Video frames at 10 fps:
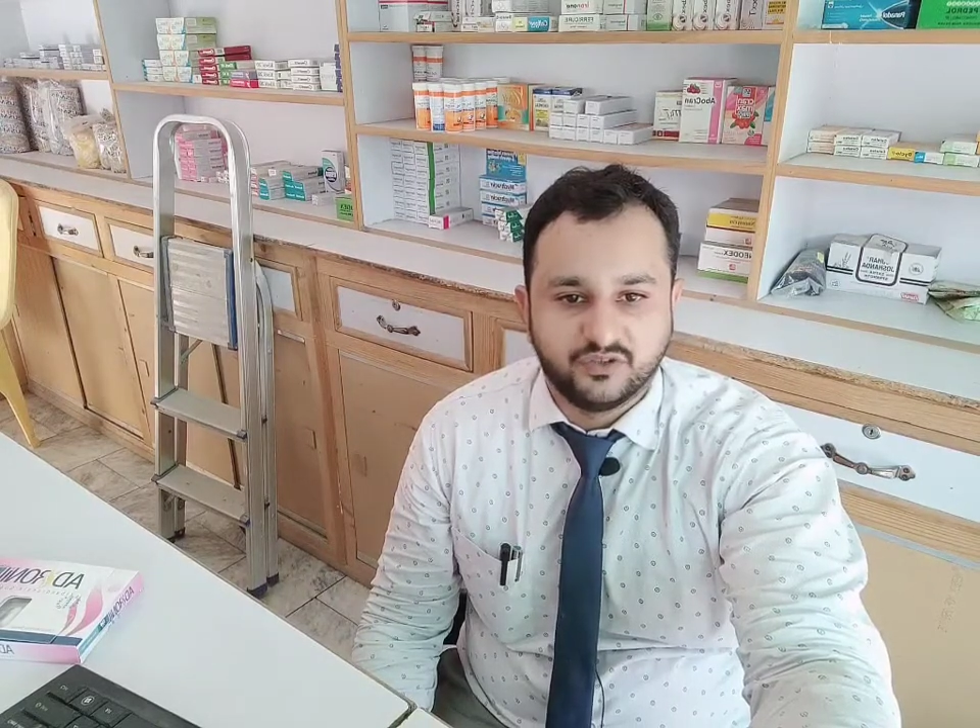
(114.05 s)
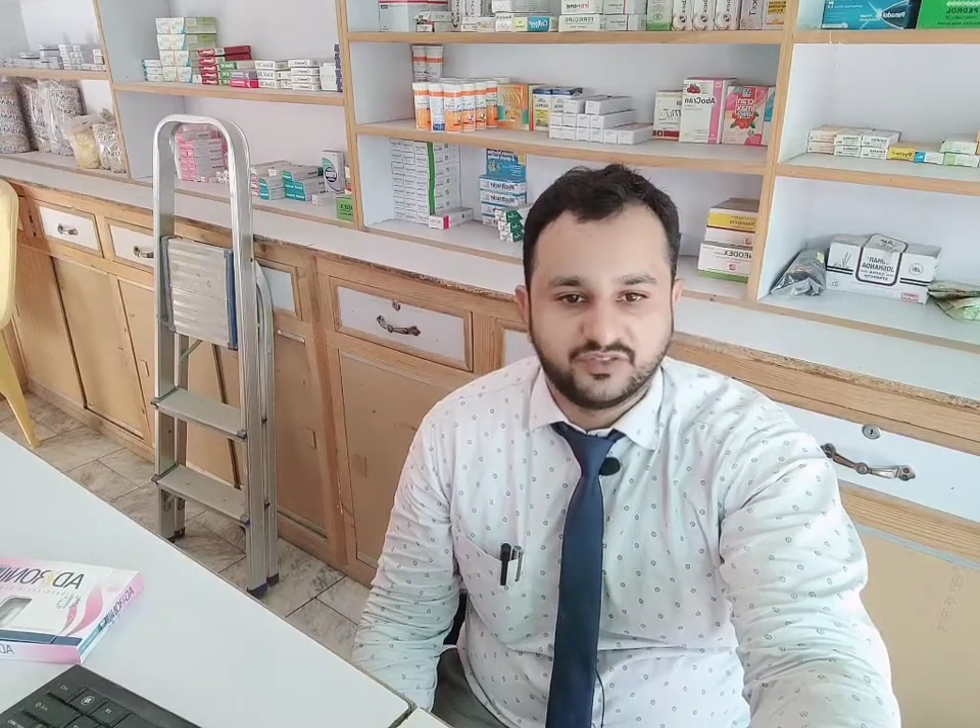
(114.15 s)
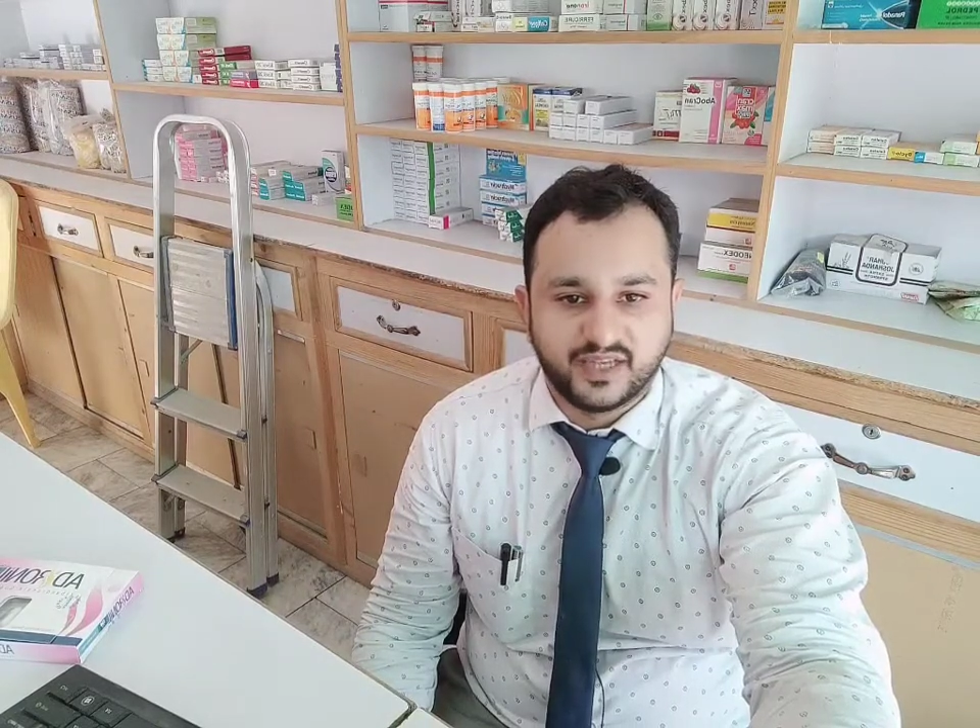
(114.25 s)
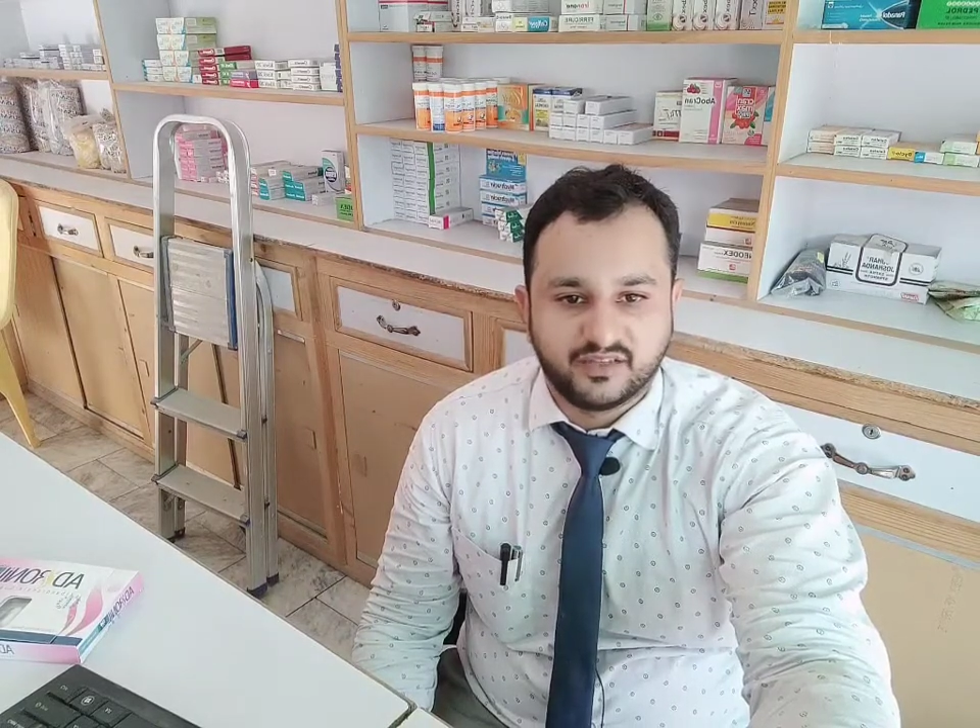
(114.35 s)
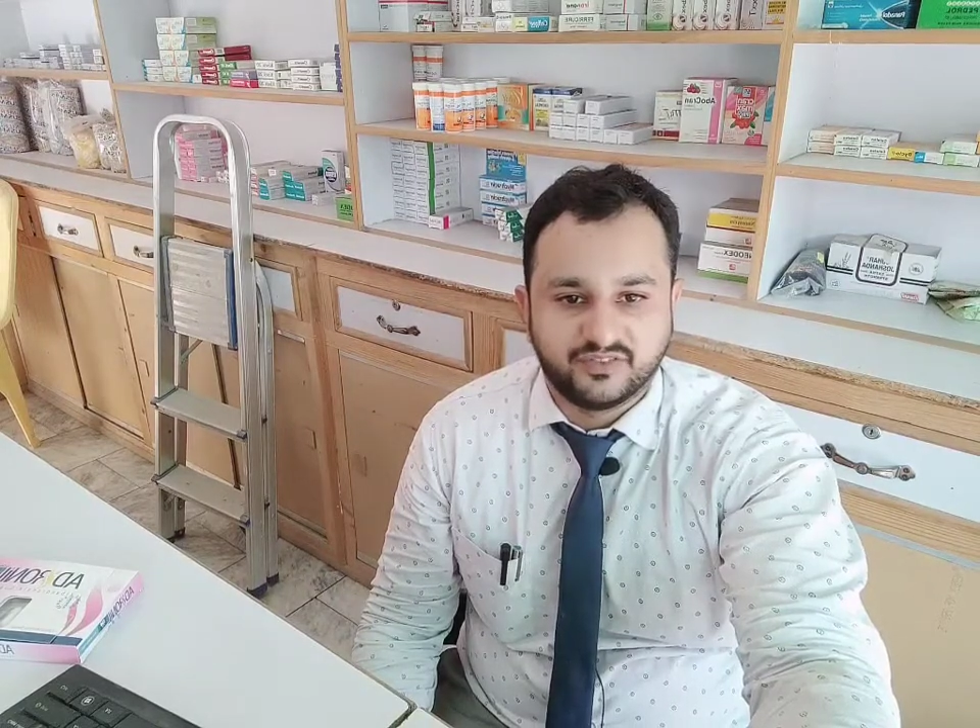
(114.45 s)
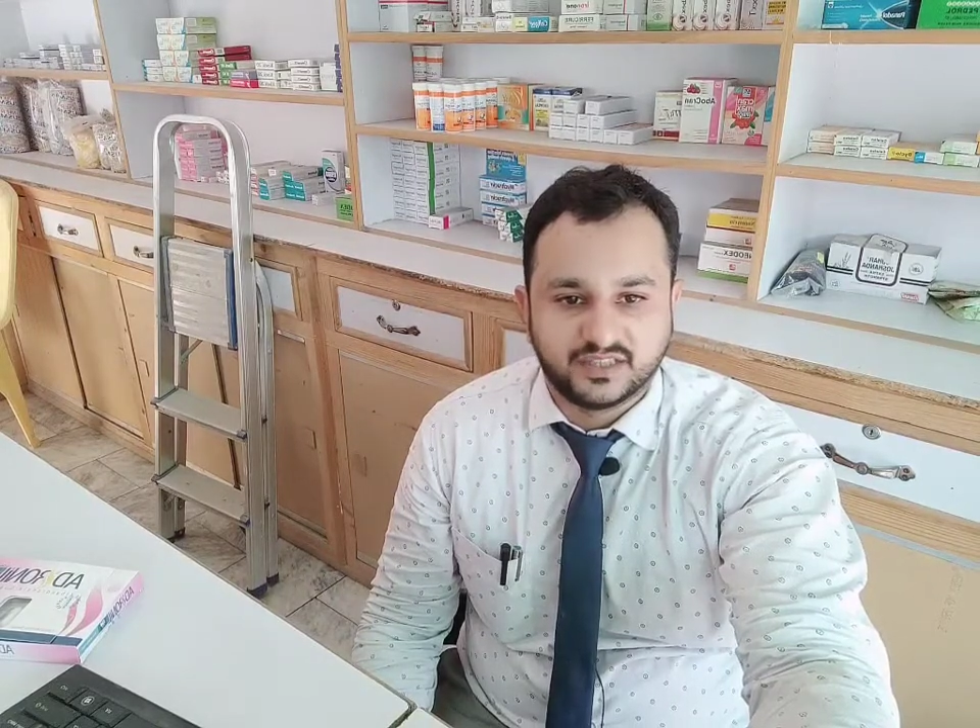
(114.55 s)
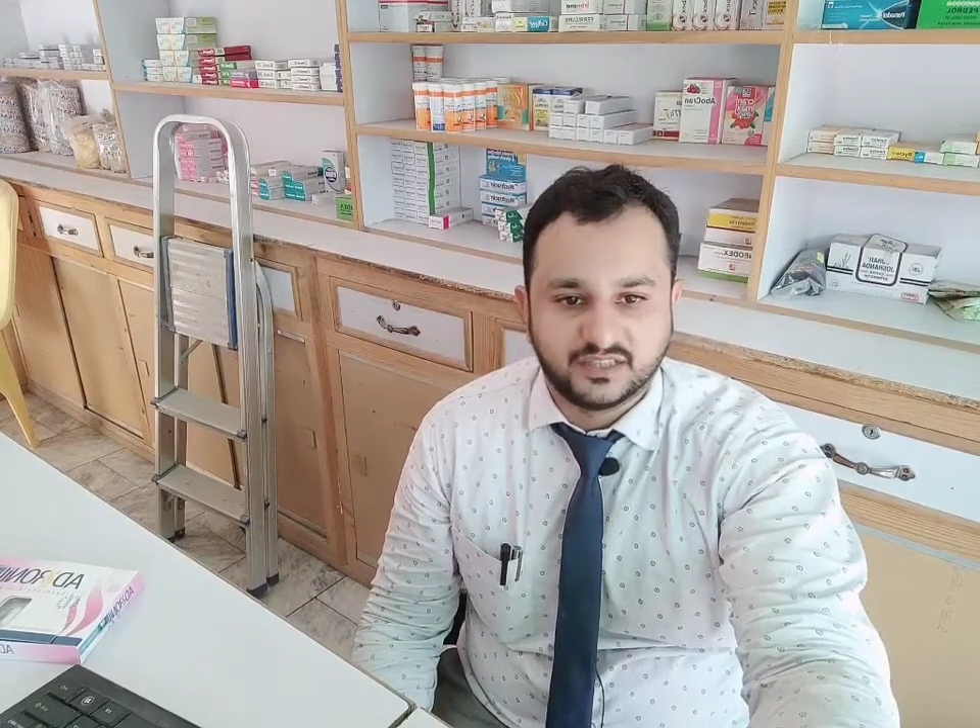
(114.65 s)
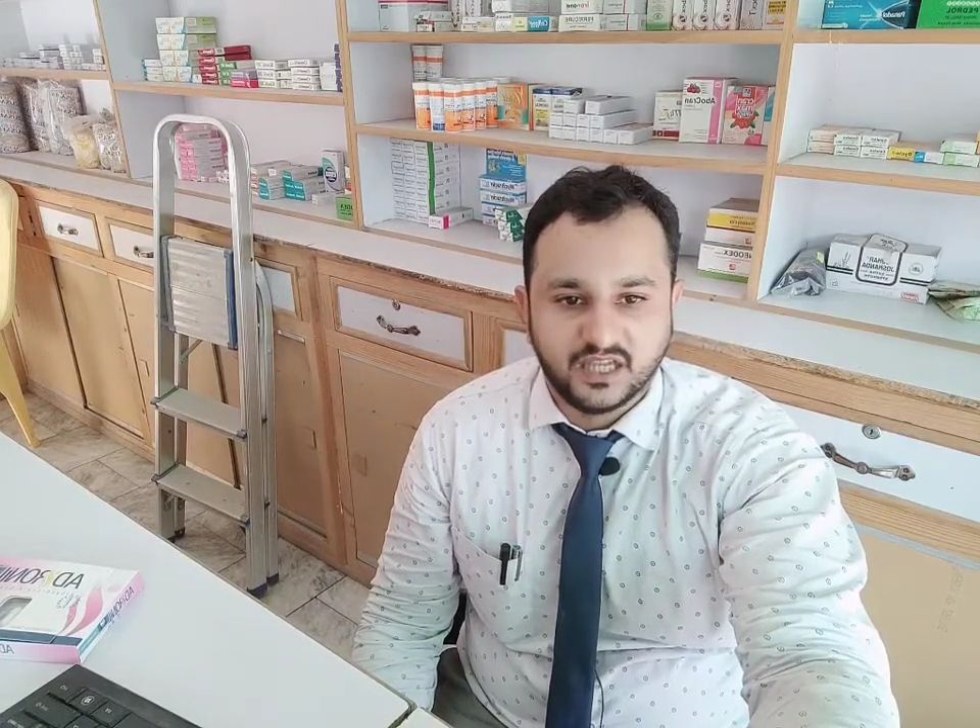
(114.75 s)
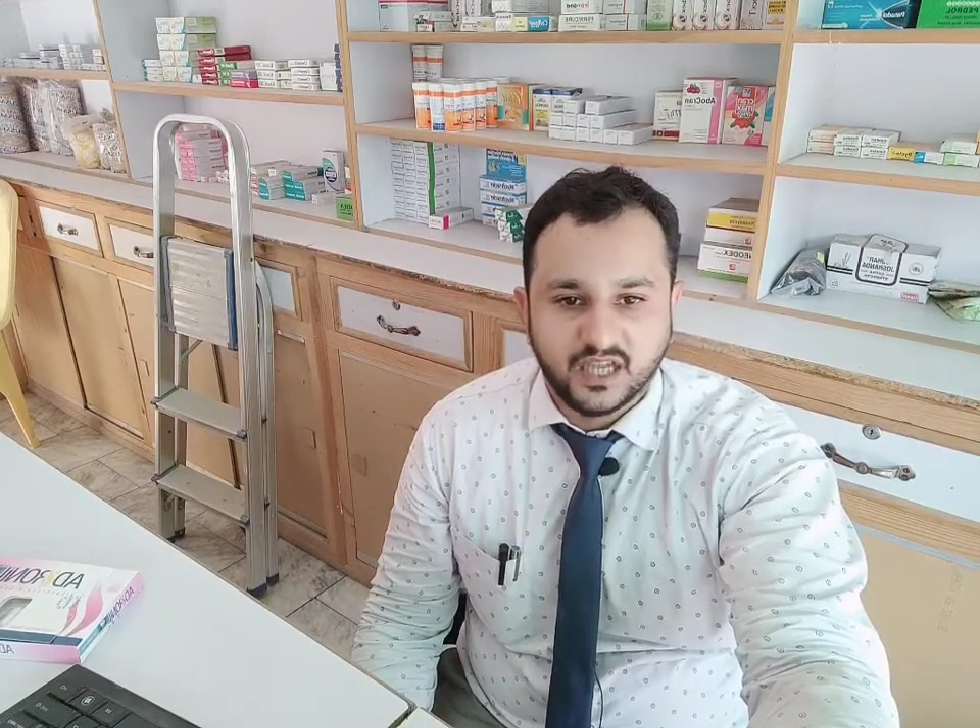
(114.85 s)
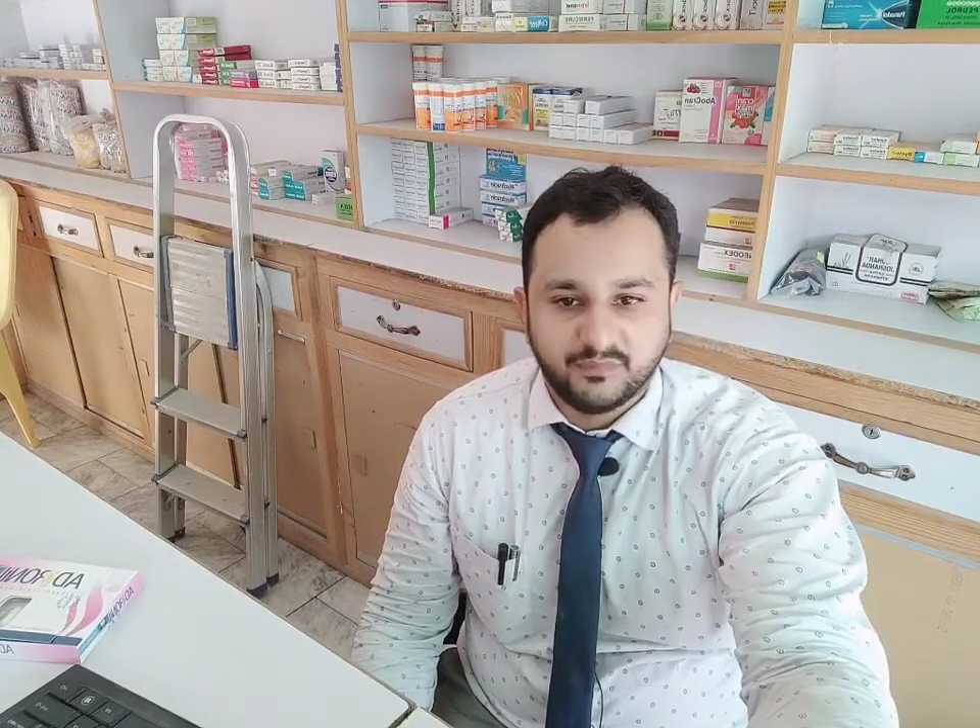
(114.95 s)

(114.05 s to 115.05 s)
of side effects.